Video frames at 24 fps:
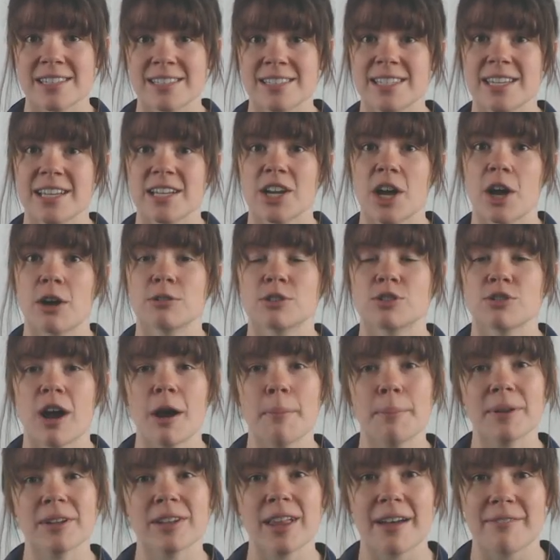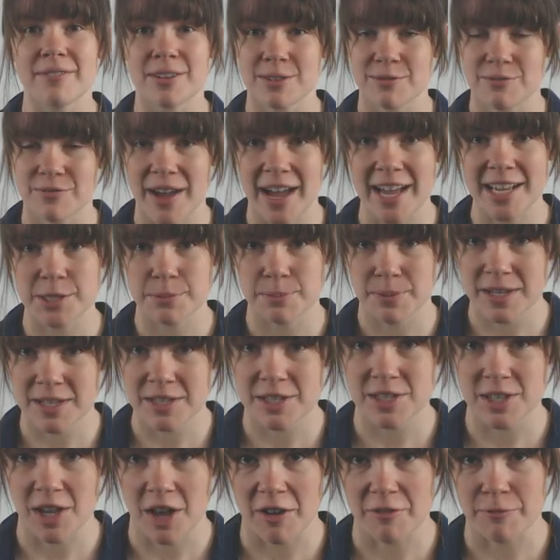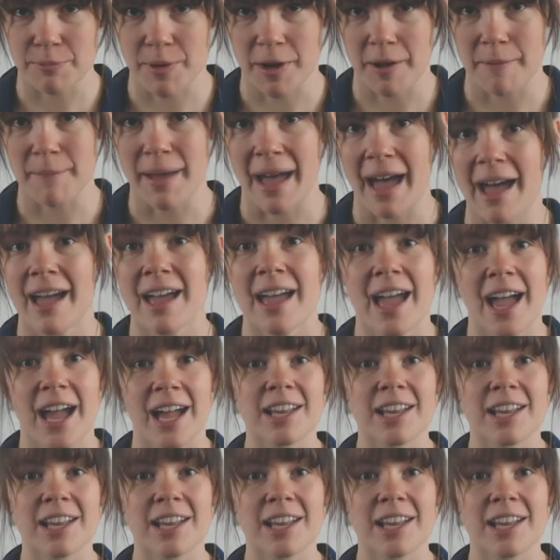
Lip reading: XENO Drop 11 Fast Pitch Softball Bat.